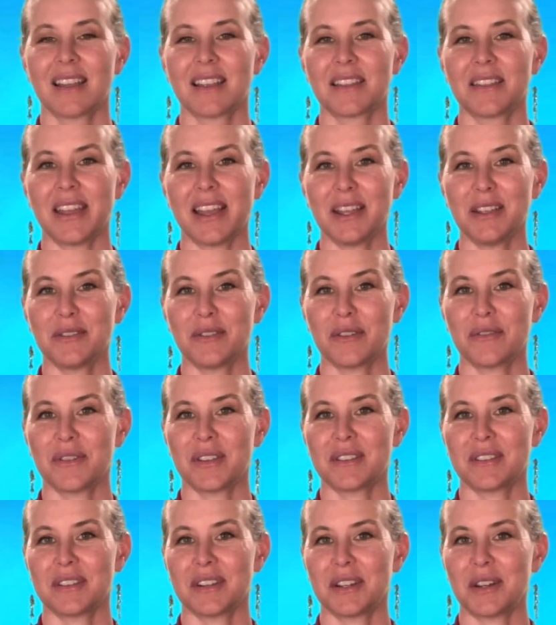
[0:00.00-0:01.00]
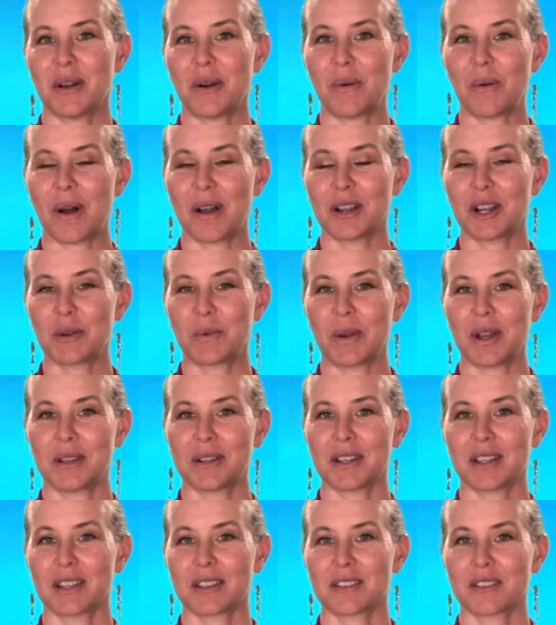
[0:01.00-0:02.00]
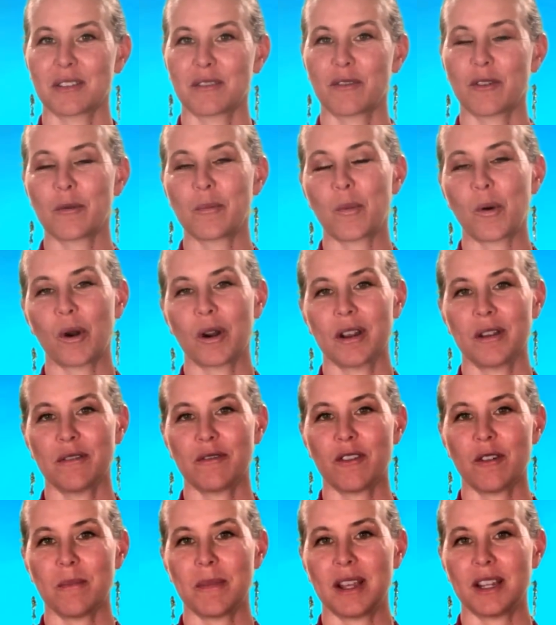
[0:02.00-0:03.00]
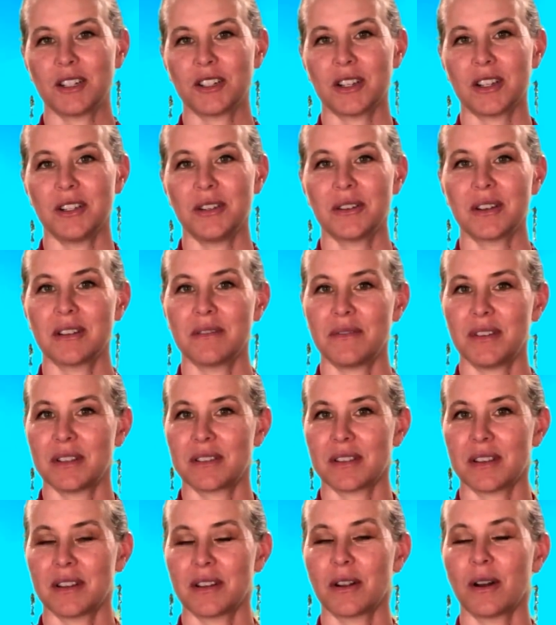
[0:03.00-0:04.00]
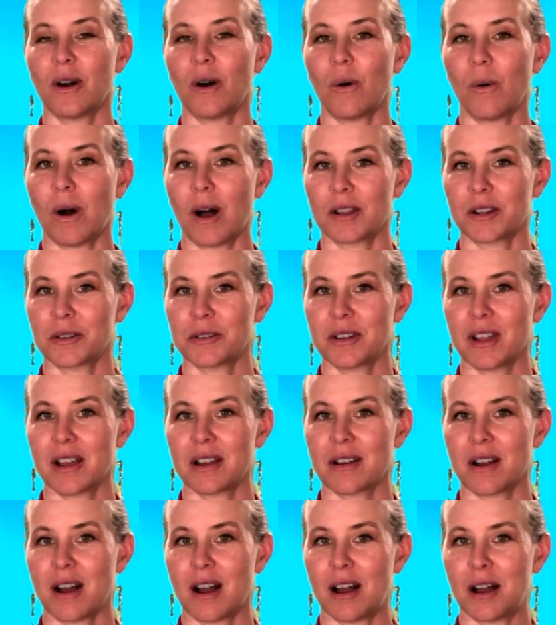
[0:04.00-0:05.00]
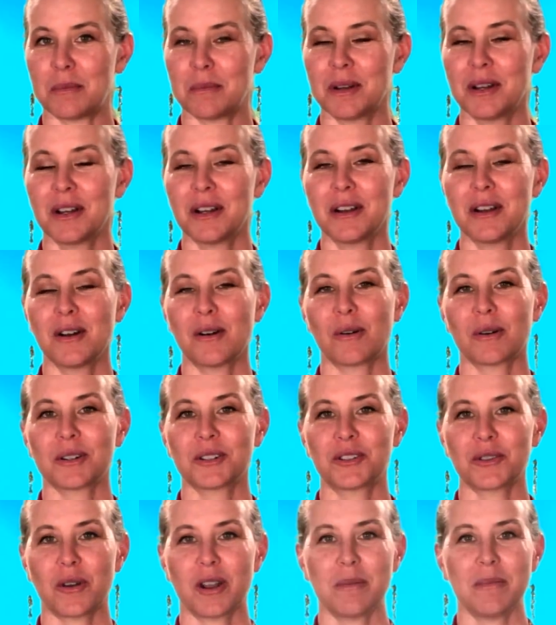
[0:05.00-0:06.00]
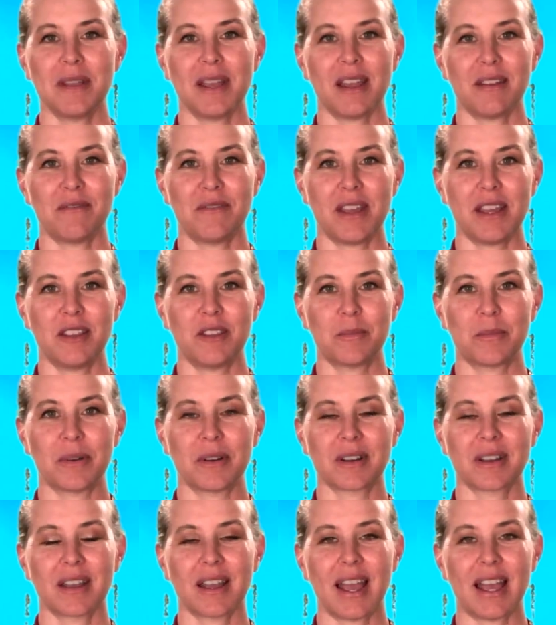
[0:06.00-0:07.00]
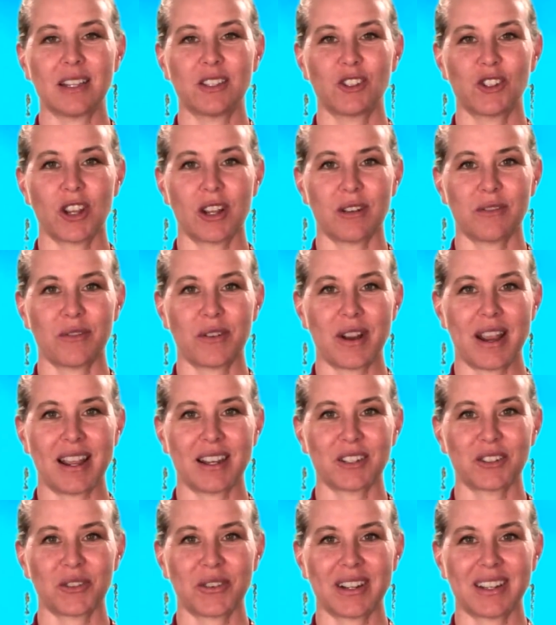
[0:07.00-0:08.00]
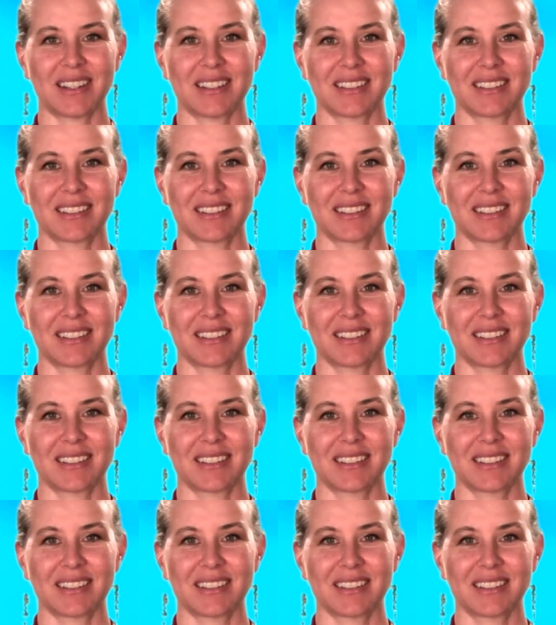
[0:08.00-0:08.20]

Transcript: Thanks for visiting Ho'ano Wellness. For more information, you can visit ho'ano.com or join me at Facebook at Jennifer Andrea.